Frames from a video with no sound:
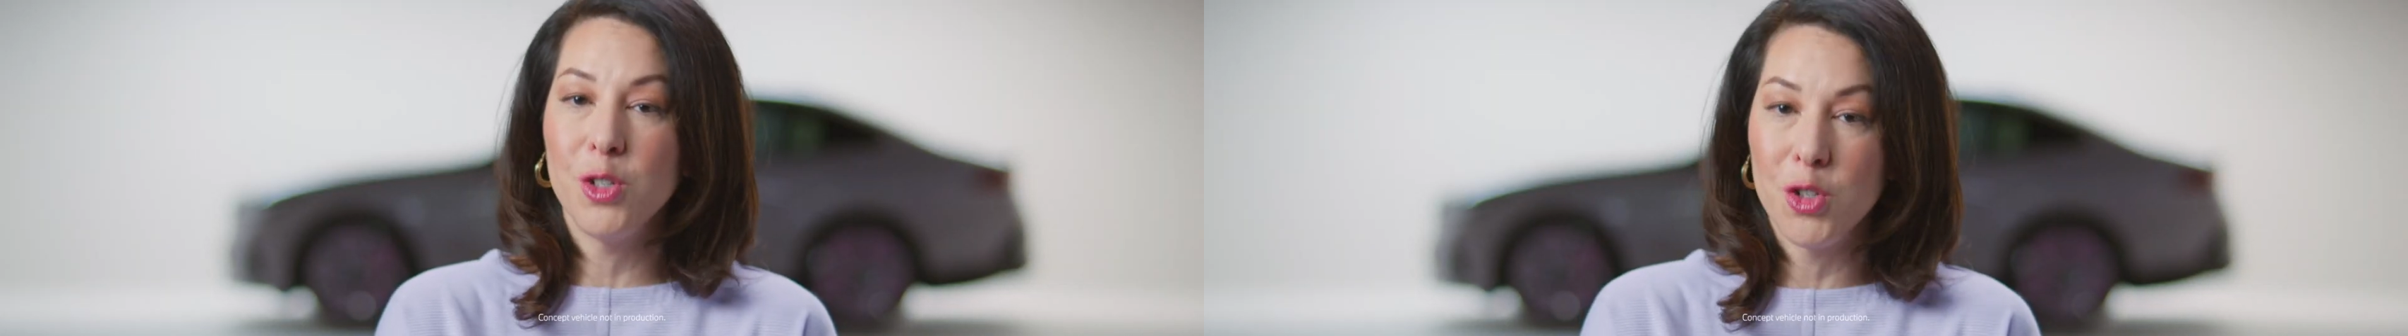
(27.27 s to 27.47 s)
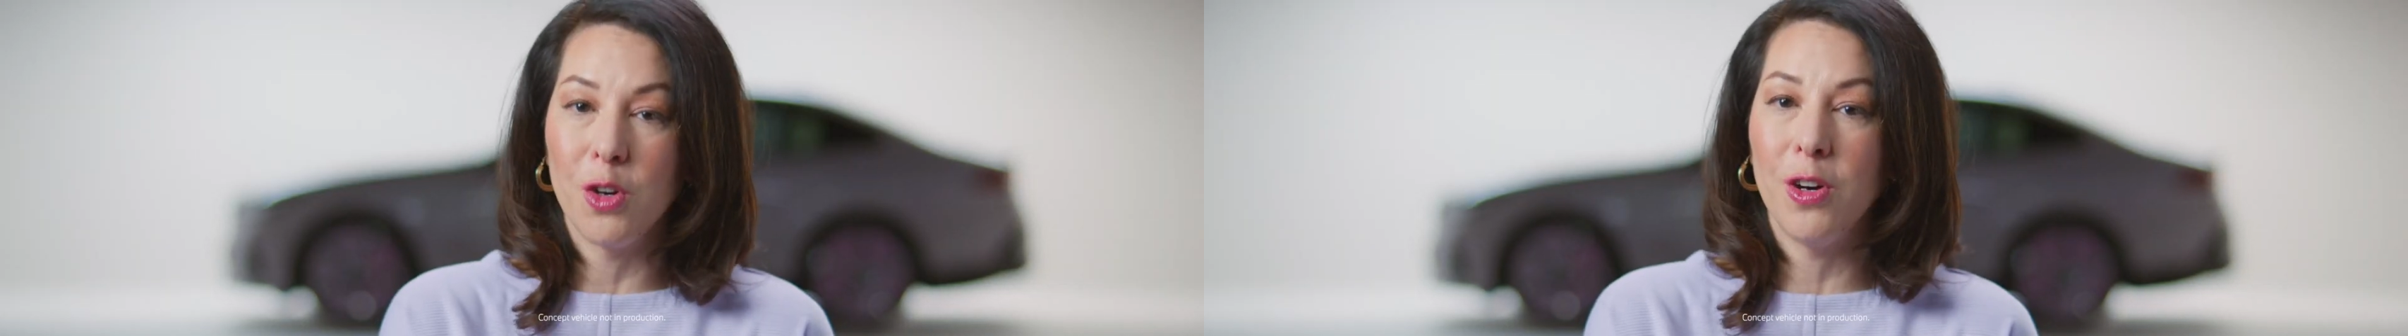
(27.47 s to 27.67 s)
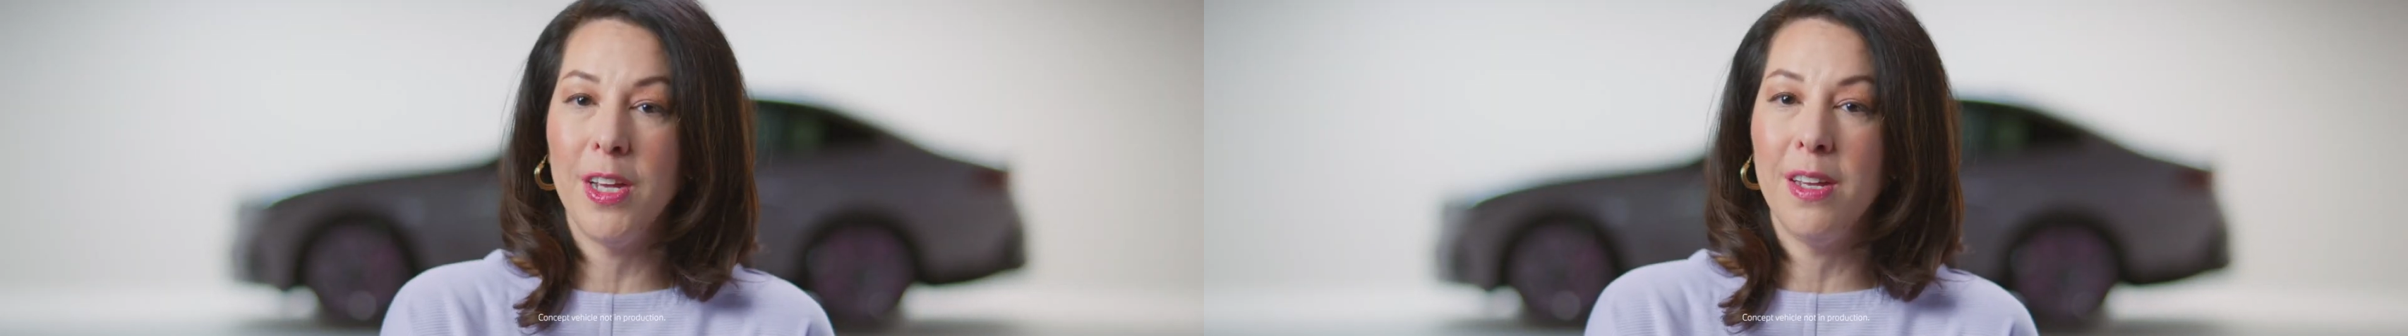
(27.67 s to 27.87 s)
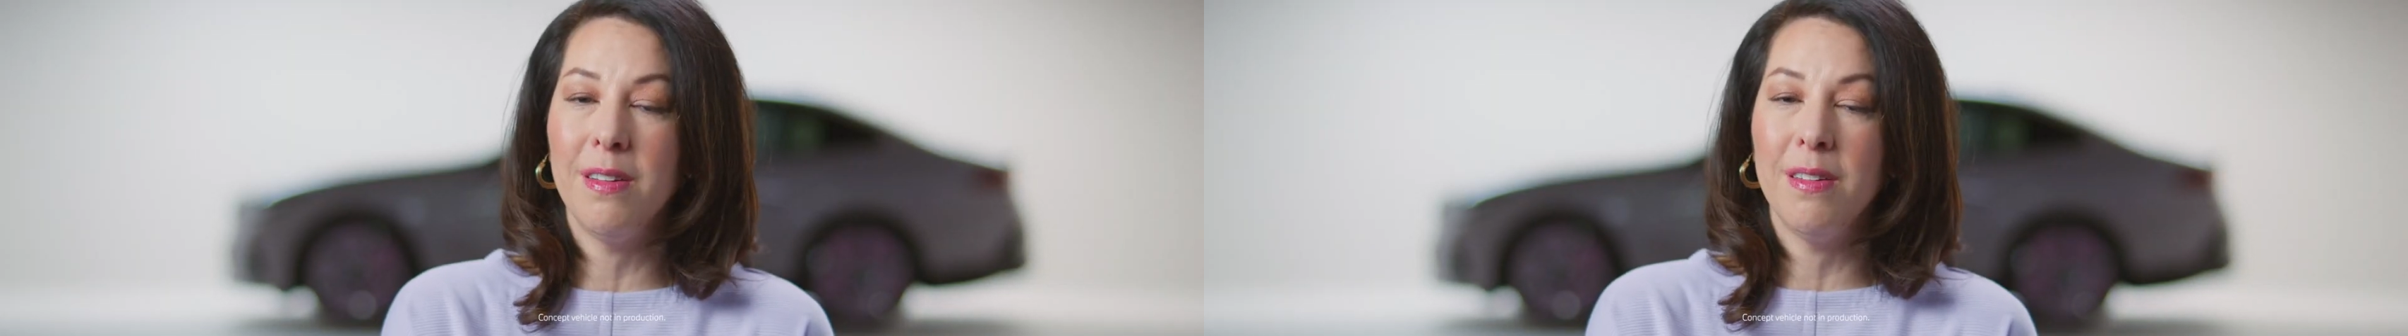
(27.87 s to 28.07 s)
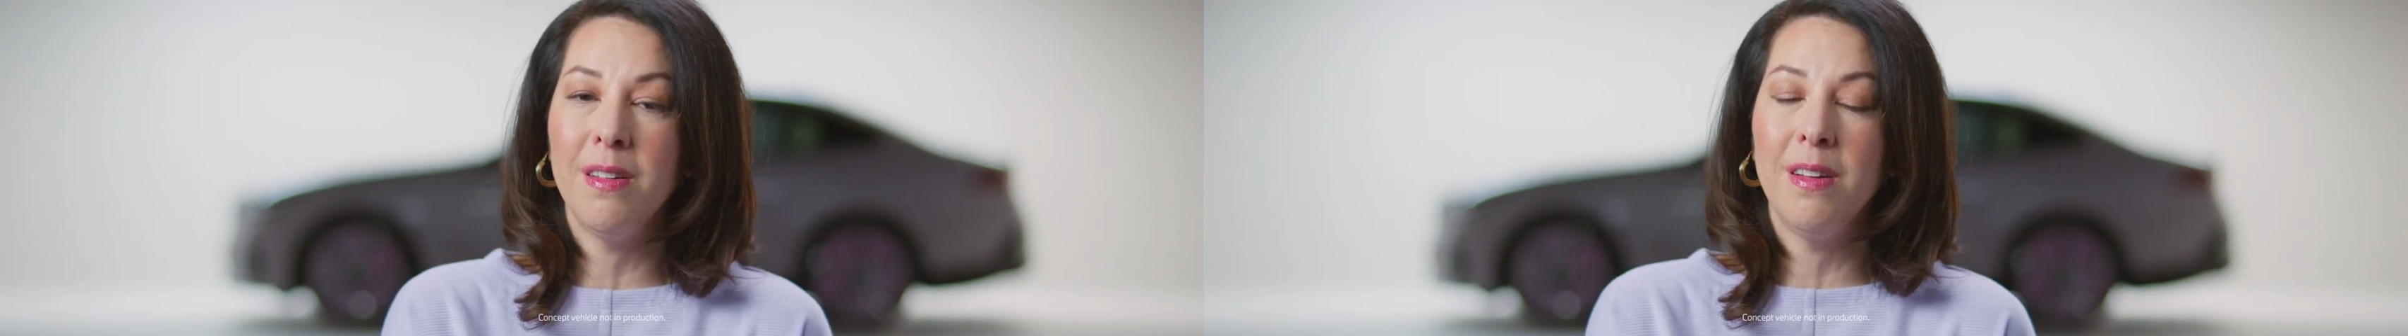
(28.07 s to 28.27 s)
joy
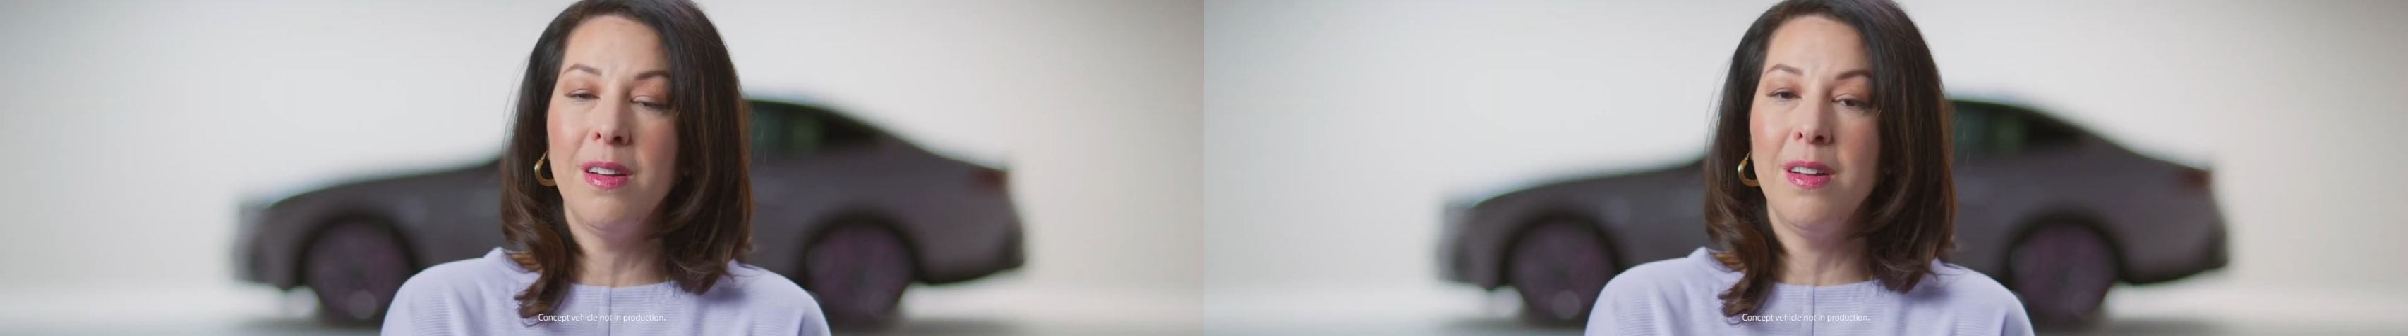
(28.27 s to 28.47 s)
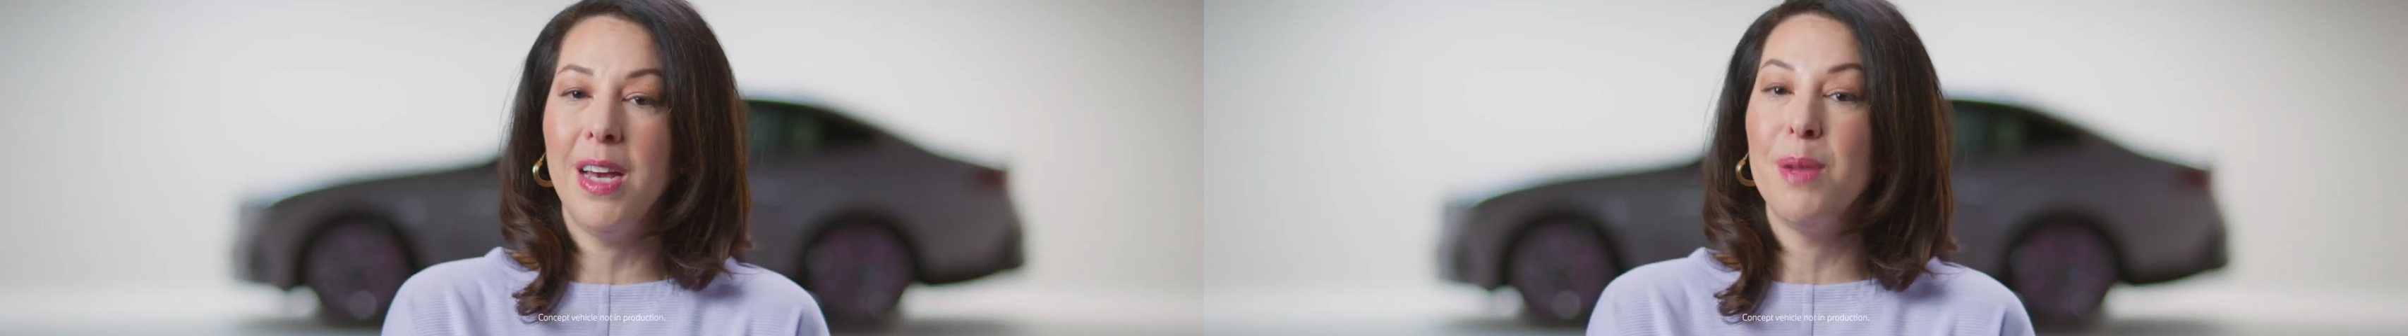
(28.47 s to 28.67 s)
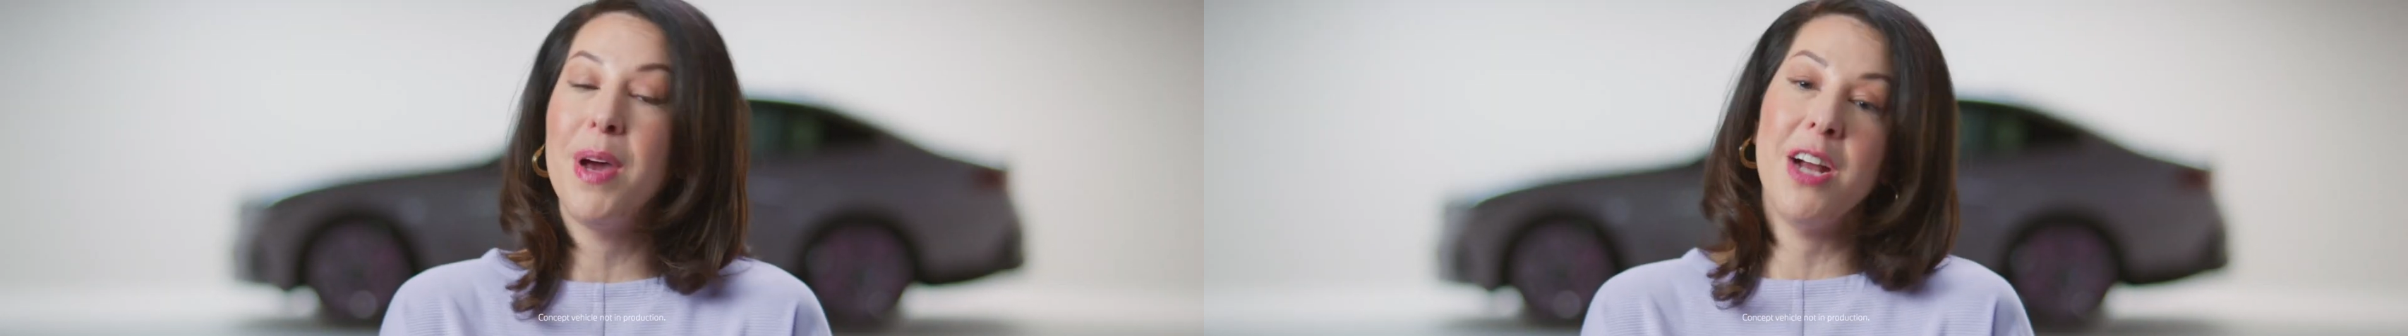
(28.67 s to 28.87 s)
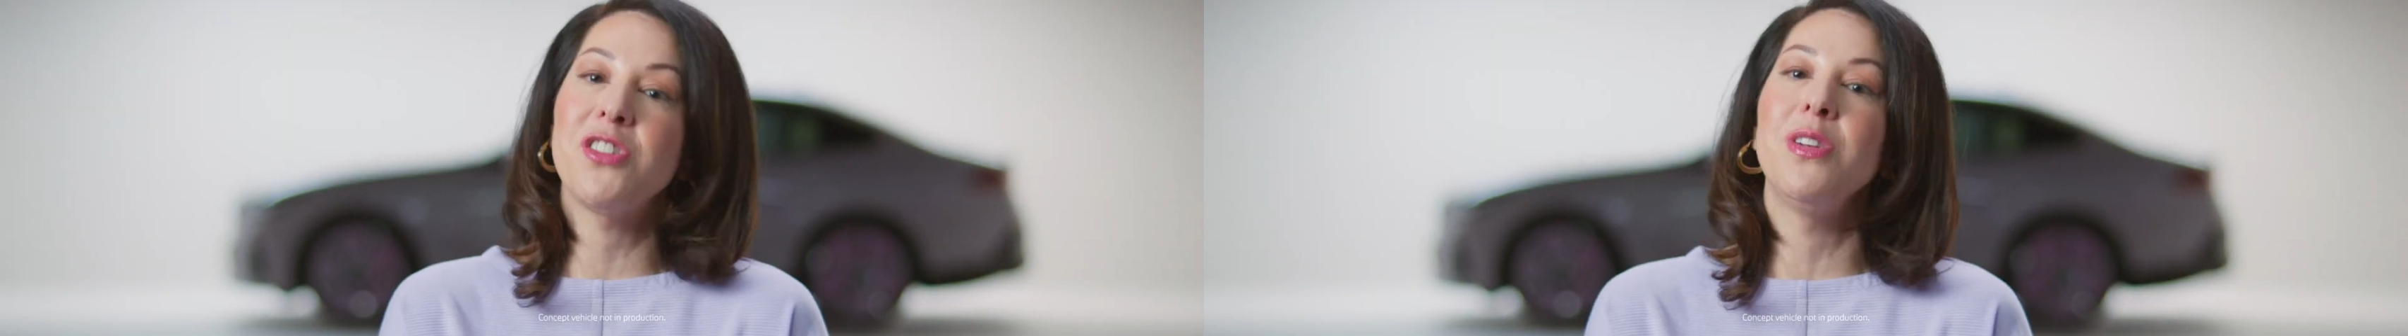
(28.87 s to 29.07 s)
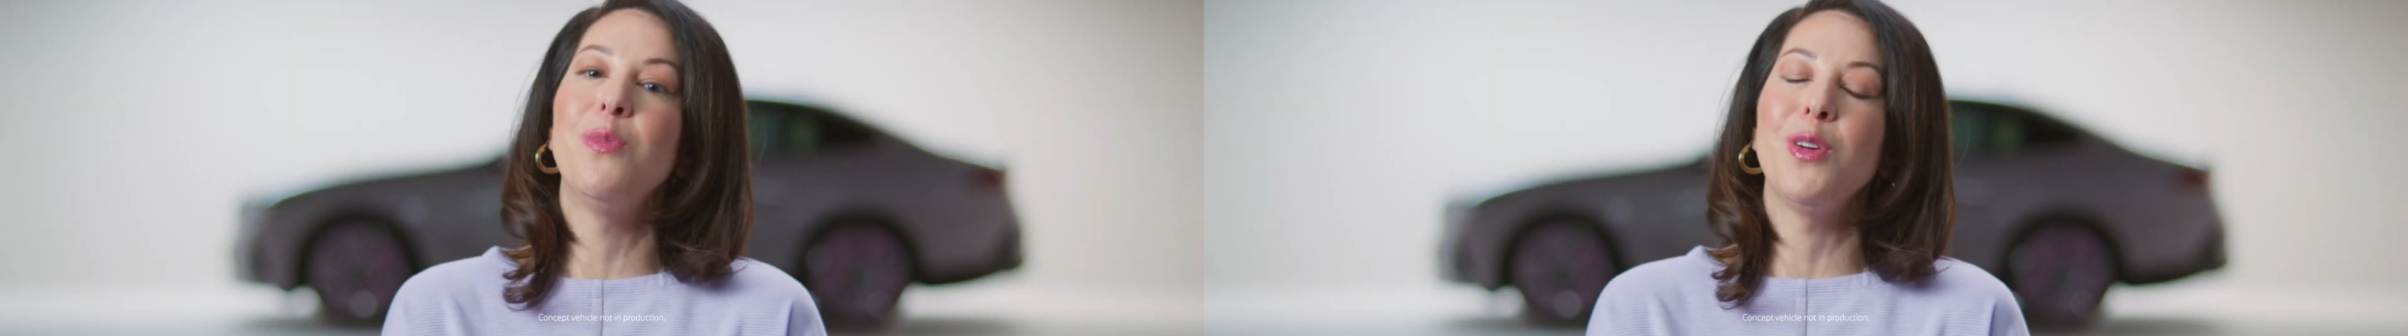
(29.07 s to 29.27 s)
and
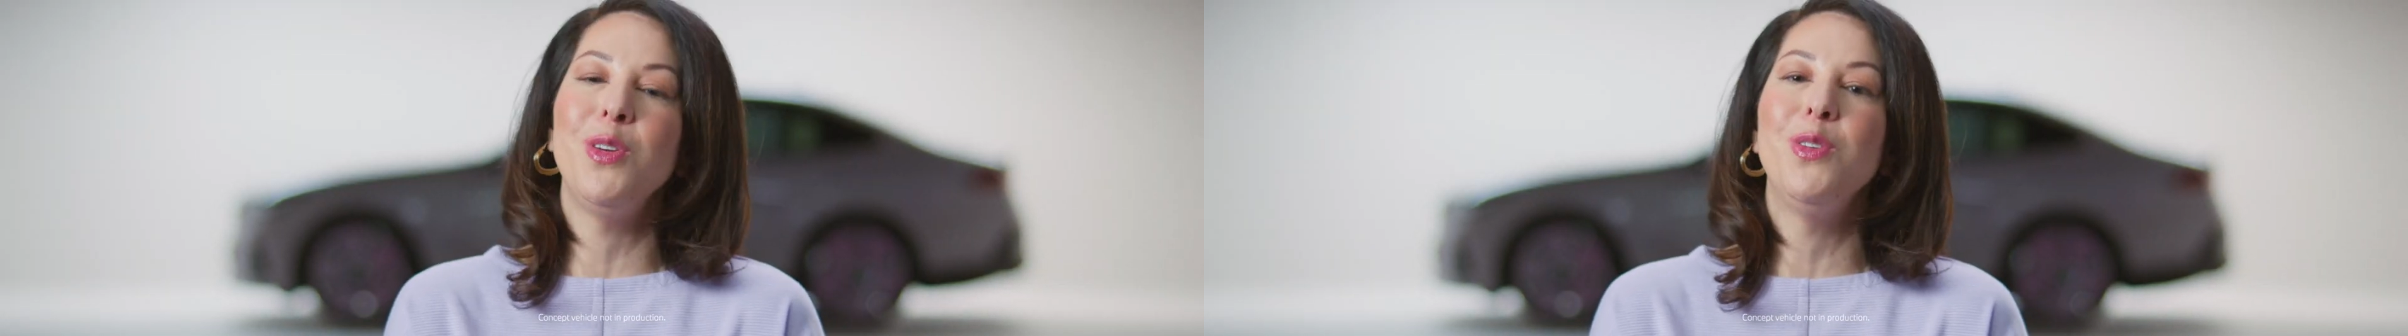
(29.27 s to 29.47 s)
passion in what you